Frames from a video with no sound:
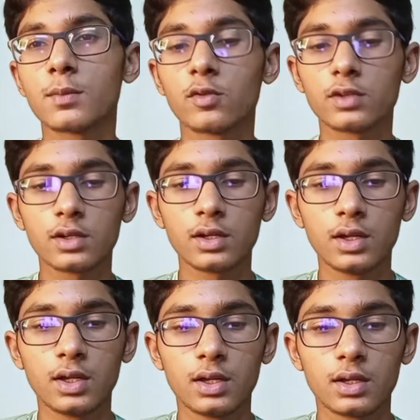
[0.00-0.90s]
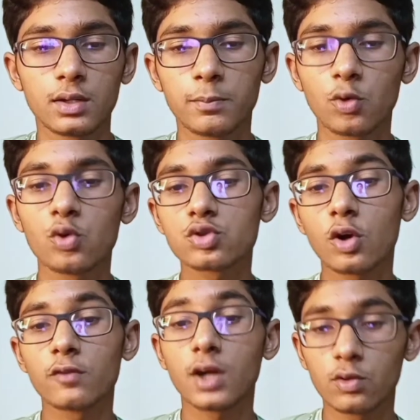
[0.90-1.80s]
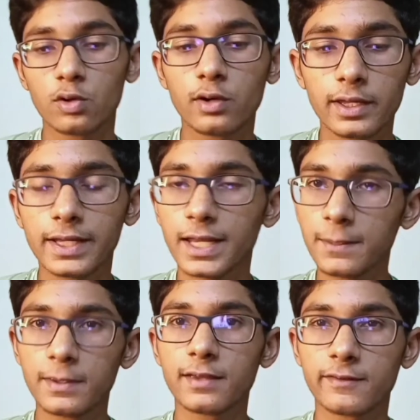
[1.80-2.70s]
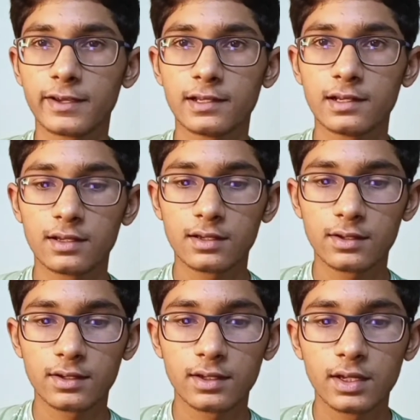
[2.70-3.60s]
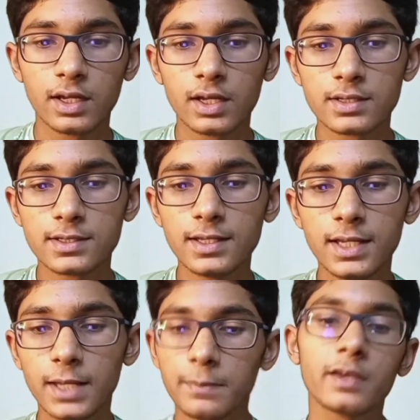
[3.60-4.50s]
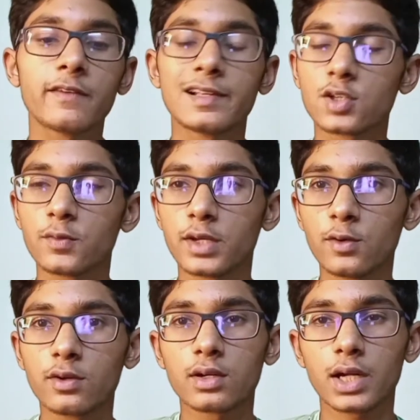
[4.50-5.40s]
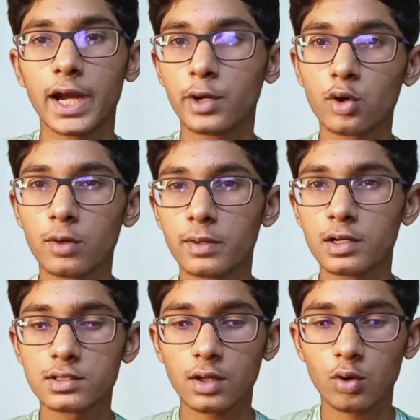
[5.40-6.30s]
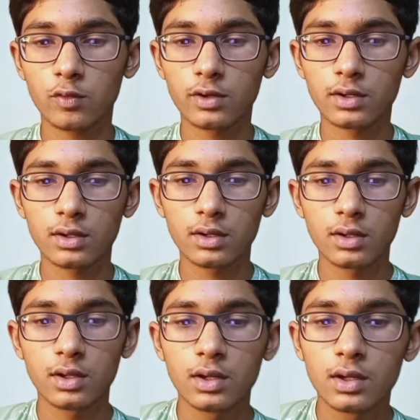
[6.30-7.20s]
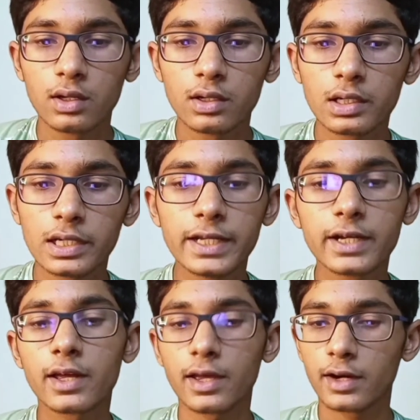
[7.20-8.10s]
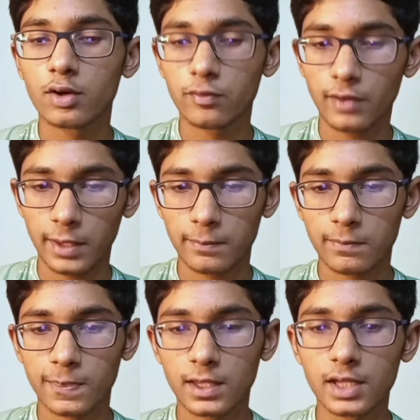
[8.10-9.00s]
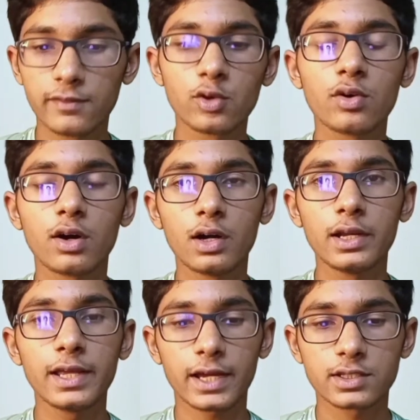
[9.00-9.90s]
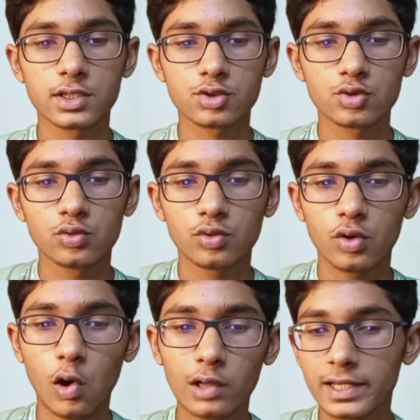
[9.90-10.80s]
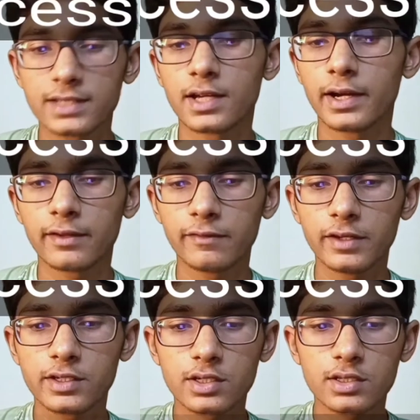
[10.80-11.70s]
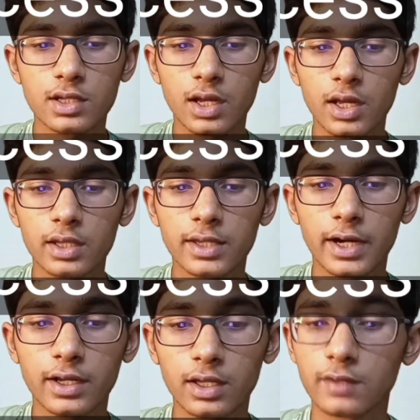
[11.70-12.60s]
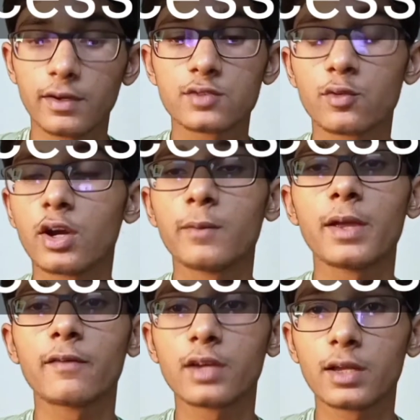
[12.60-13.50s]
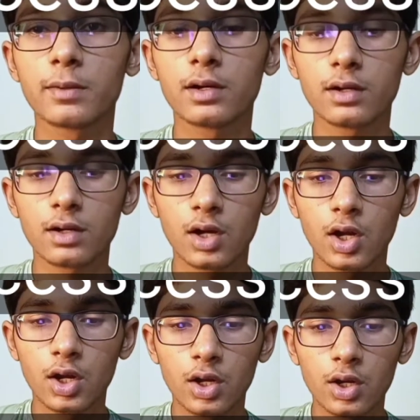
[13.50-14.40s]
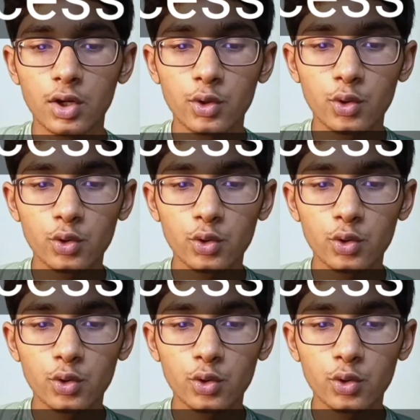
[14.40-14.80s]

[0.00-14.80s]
of the pros of downloading an APK file. See, APK files of newer Android builds are often leaked ahead of time, giving you early access to all the exciting features that otherwise wouldn't be available to